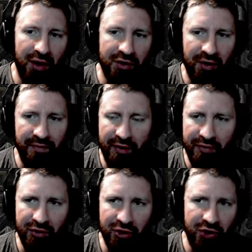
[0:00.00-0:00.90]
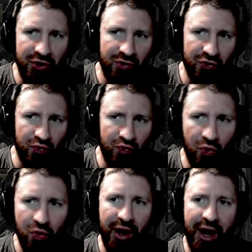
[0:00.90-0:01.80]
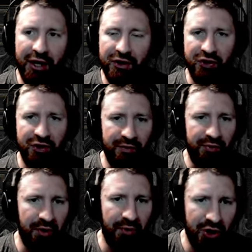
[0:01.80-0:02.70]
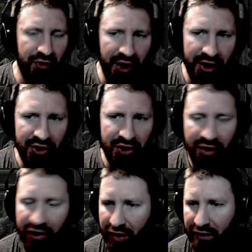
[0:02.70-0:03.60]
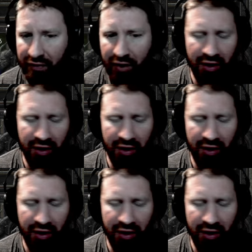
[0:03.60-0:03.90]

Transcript: Some people just use War Axes and they'll put a bunch of ists in there for,